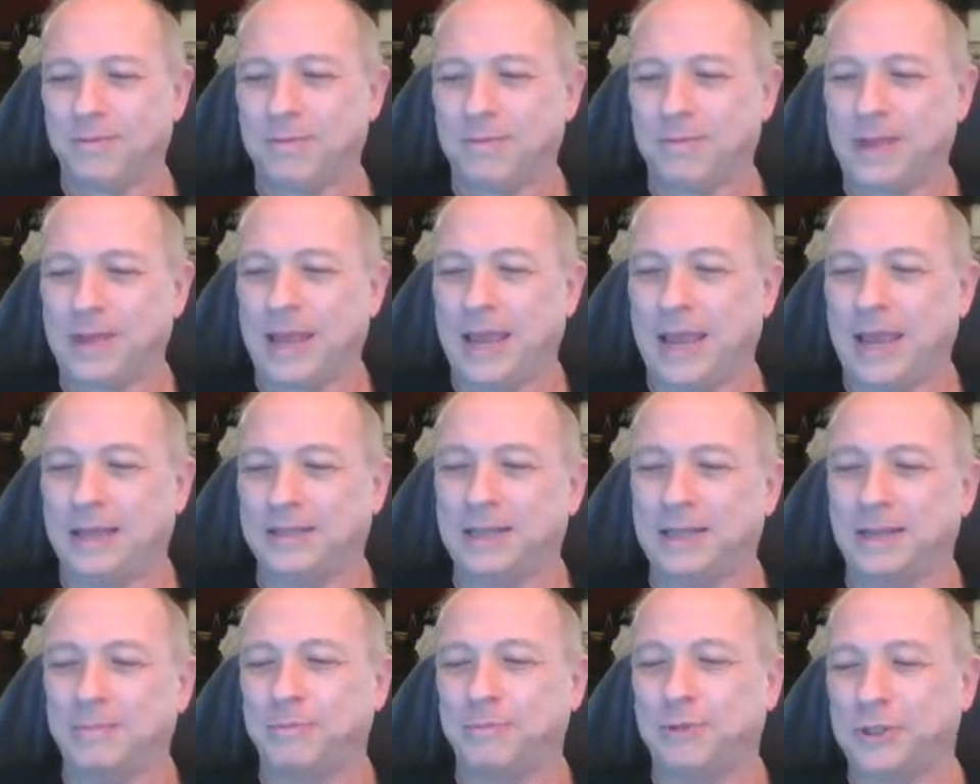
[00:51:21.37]

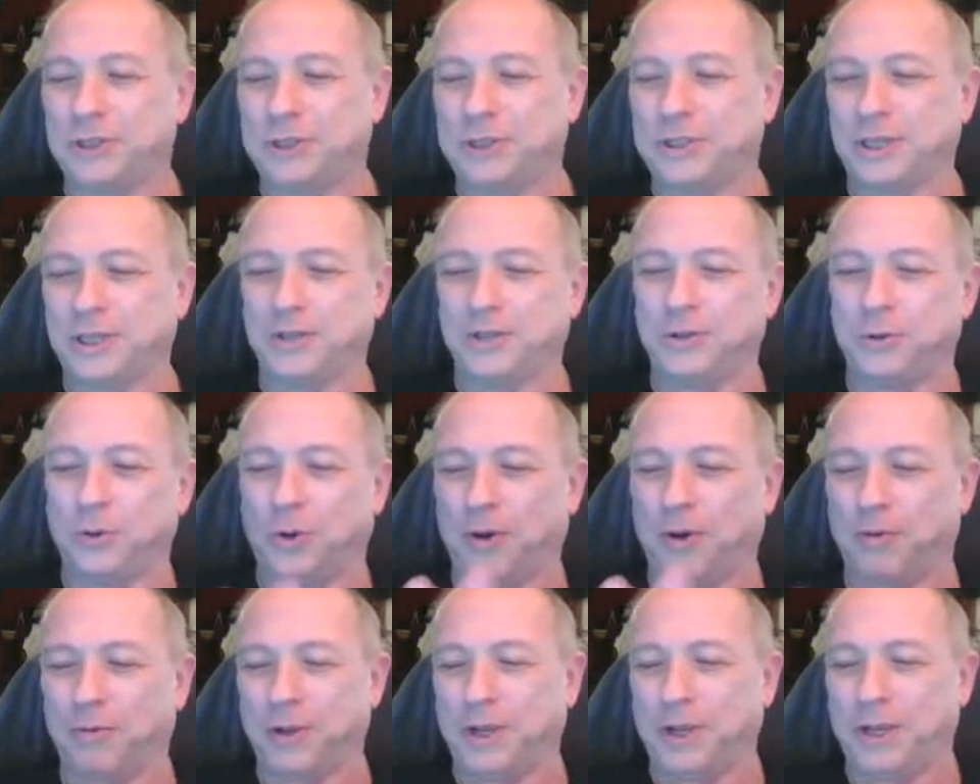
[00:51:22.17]
Yes, I'm just
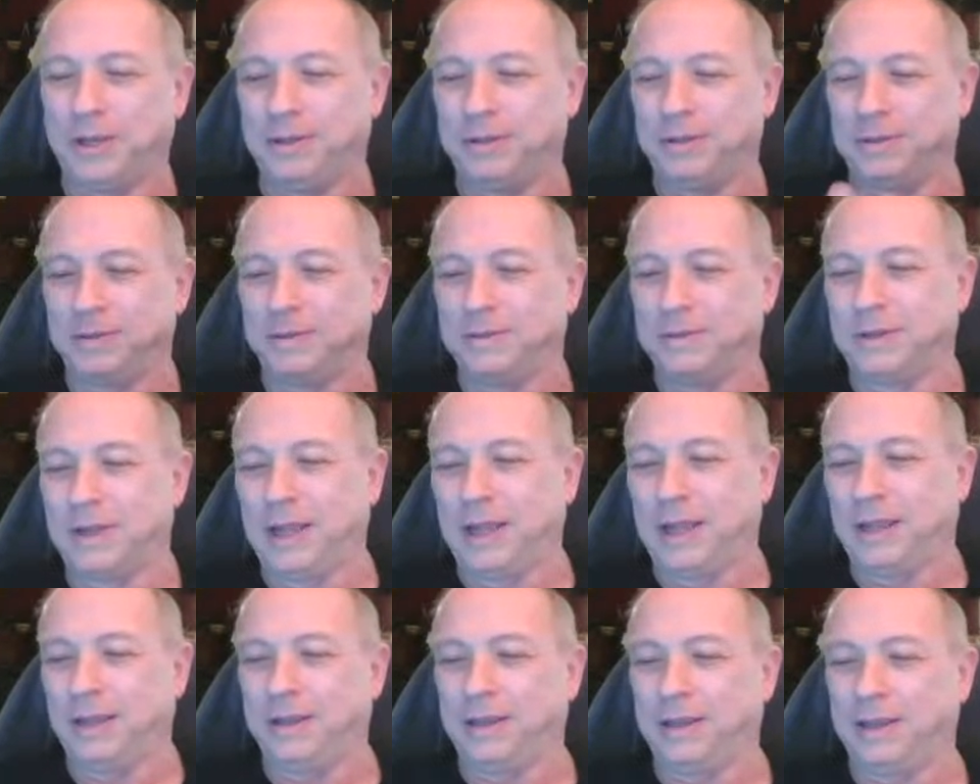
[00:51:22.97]
ignoring
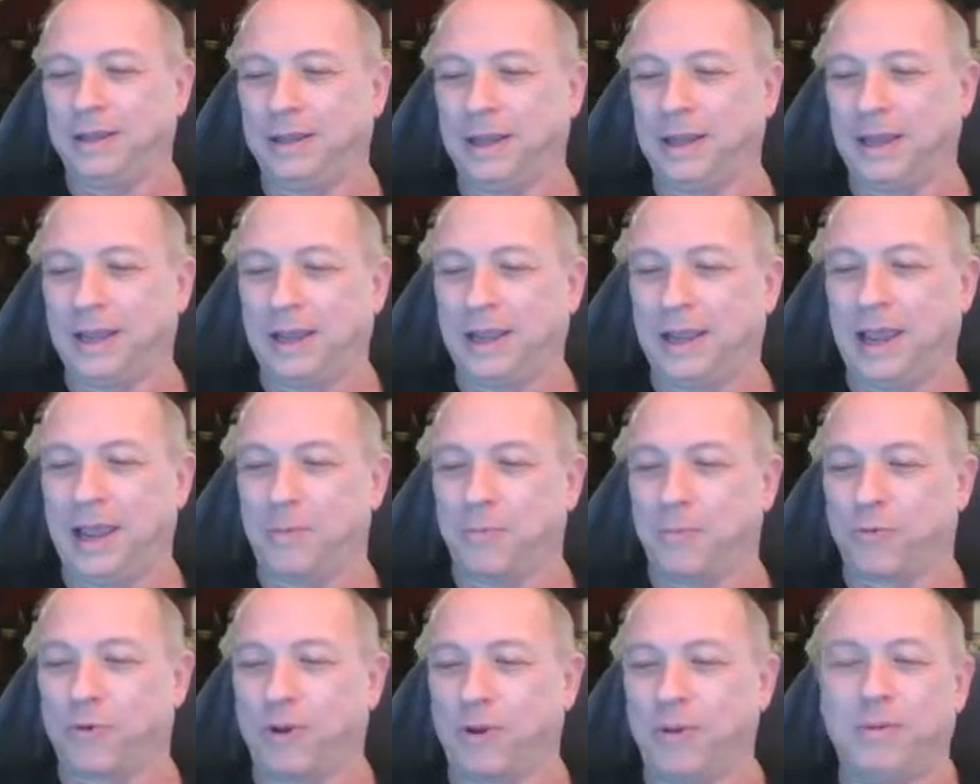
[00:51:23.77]

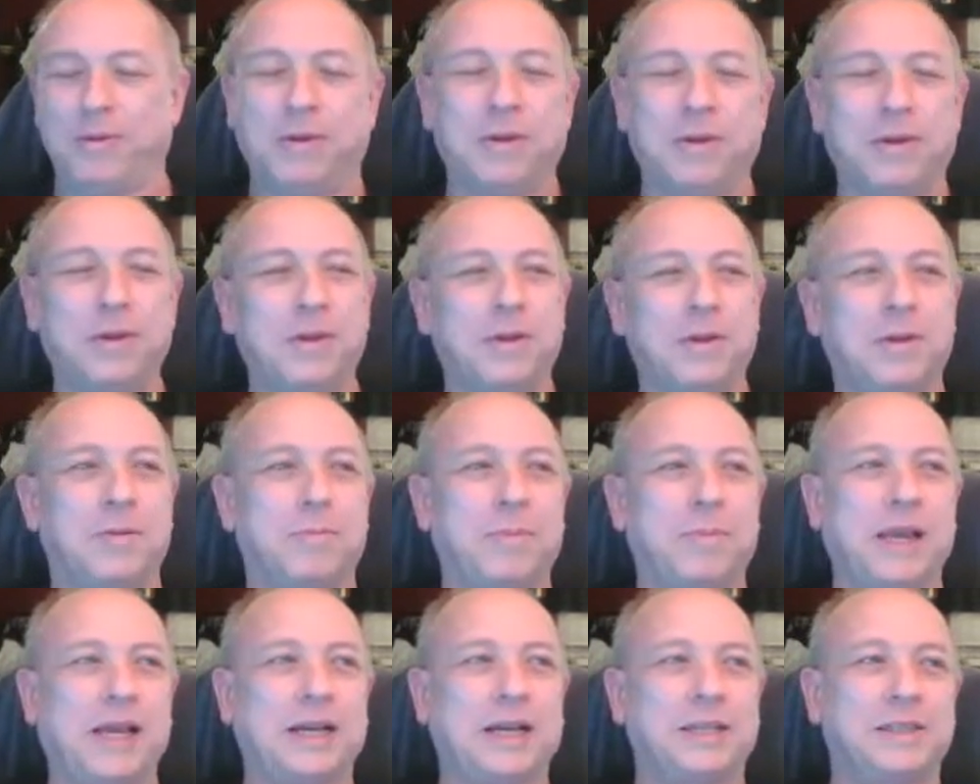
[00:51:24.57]
Emery,
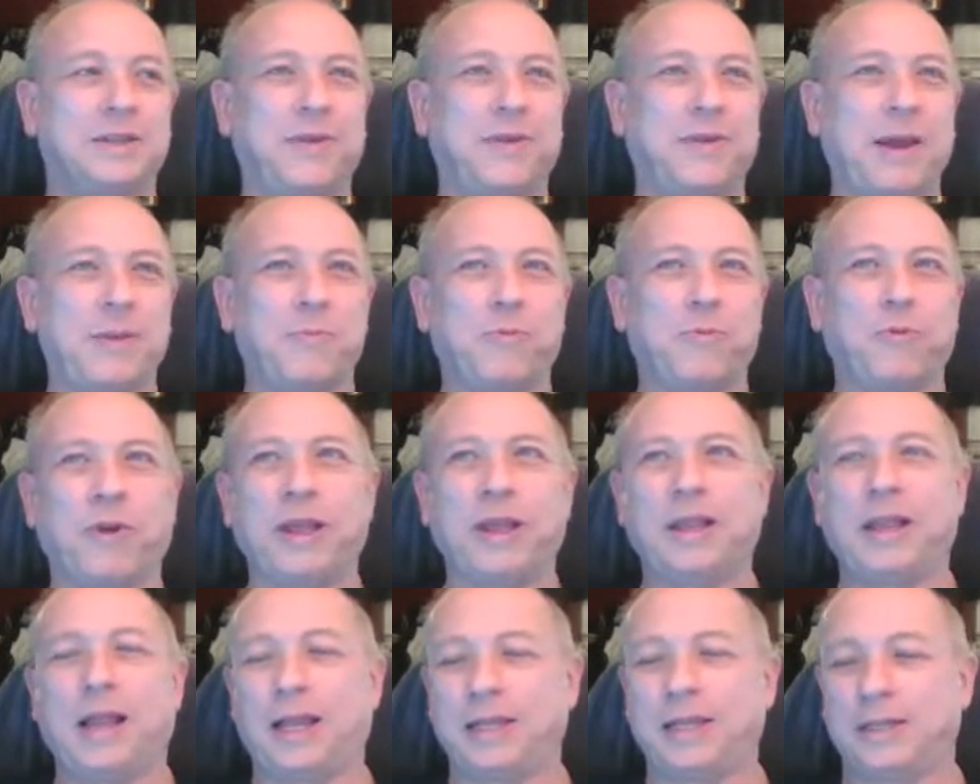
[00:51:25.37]
because if
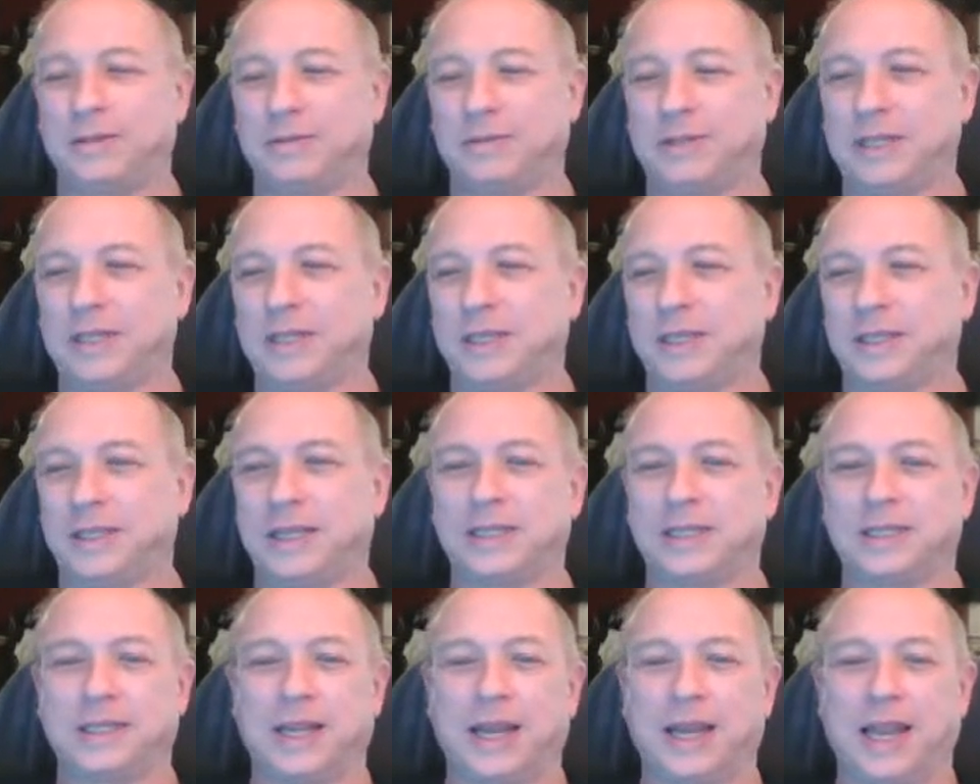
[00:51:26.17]
Emery
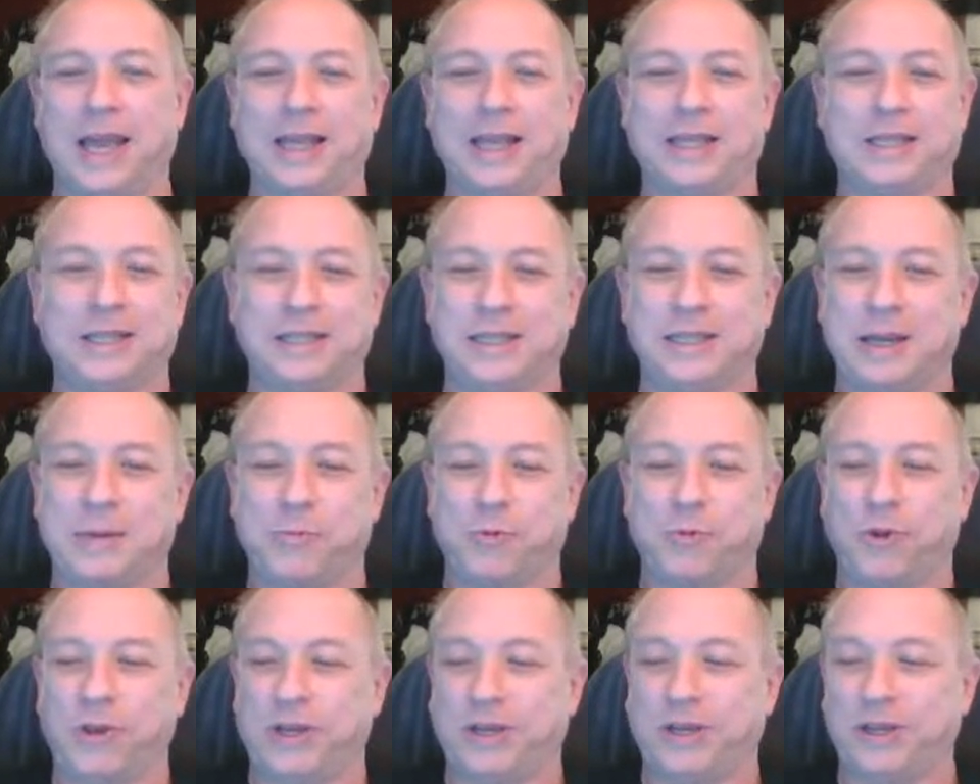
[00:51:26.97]
doesn't like this,
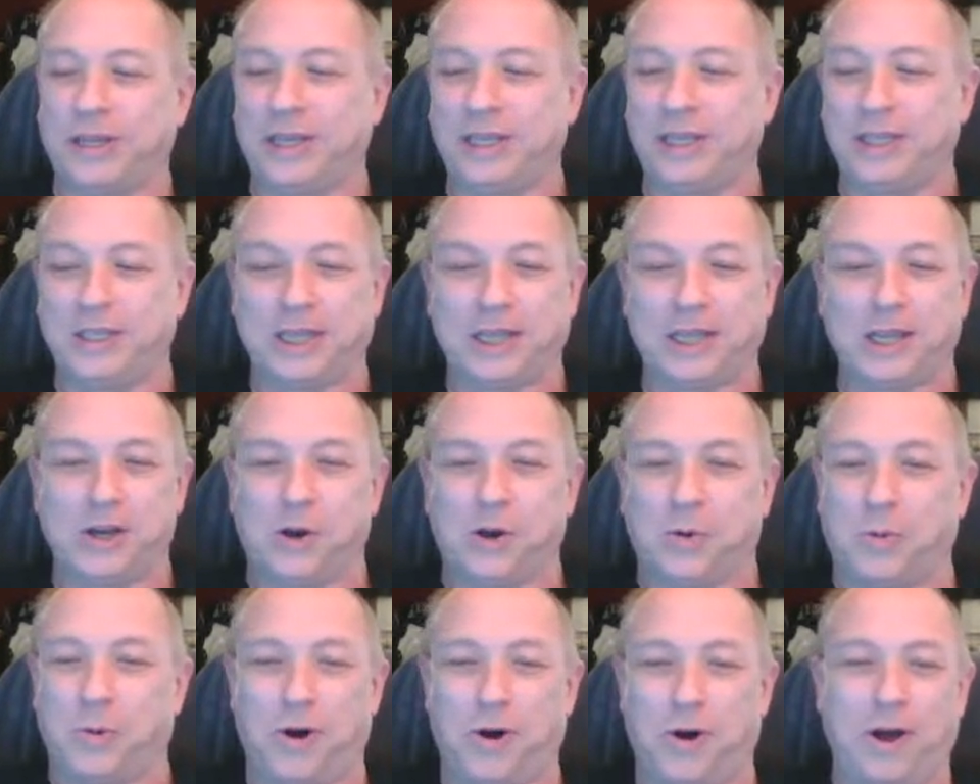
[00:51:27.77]
Emery could easily
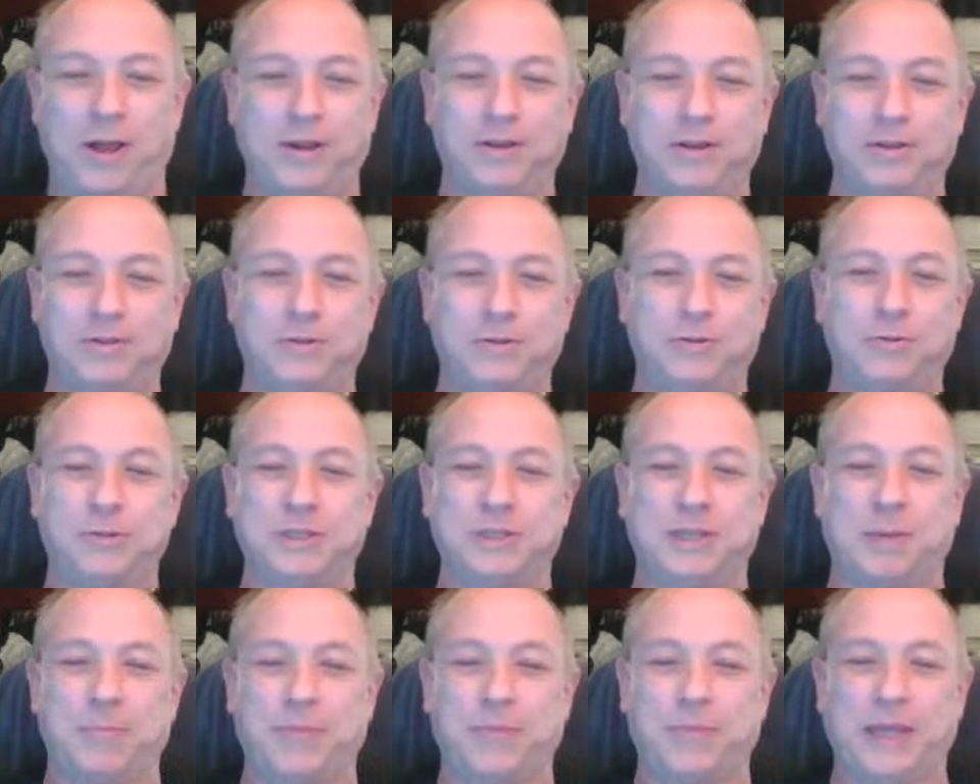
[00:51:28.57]
go on and do
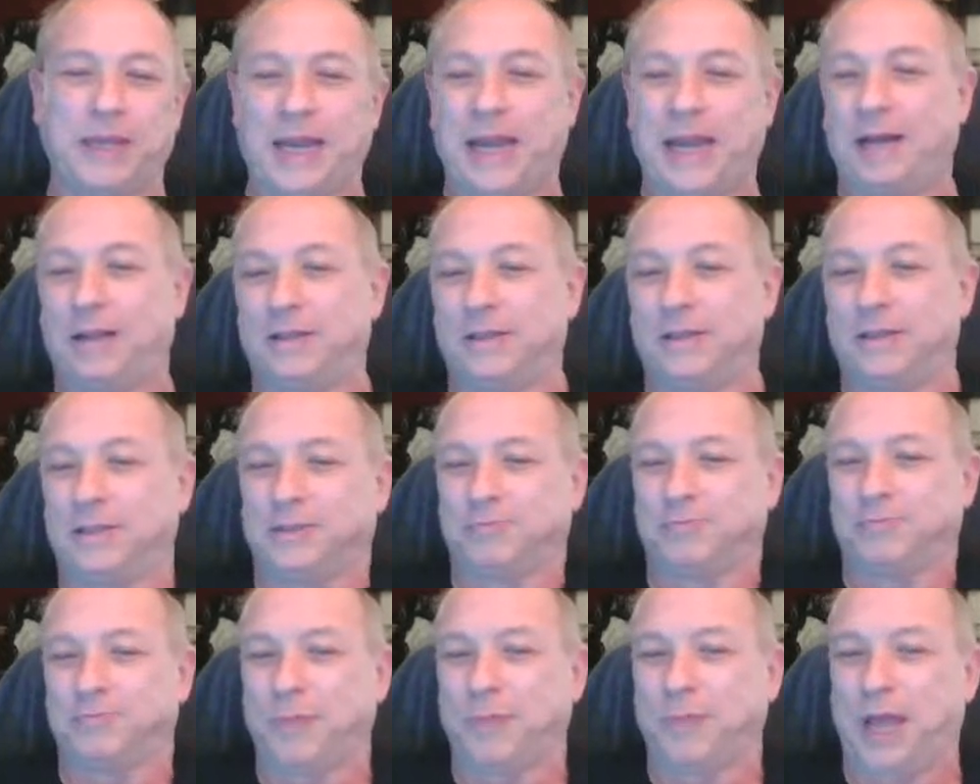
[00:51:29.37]
something
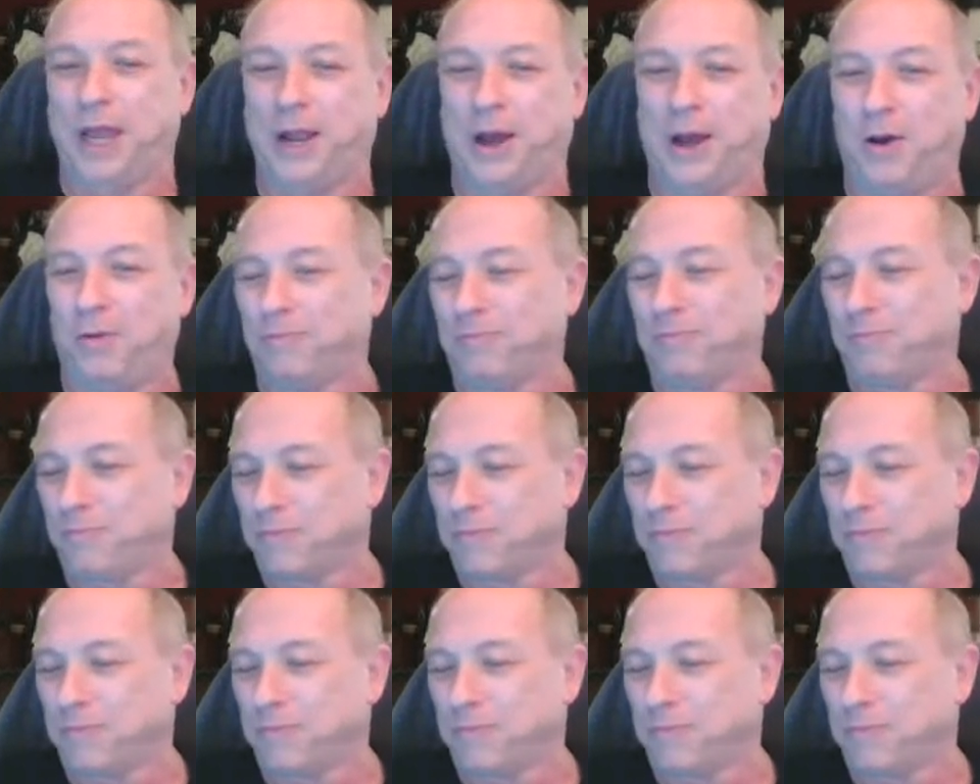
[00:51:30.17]
else, you know.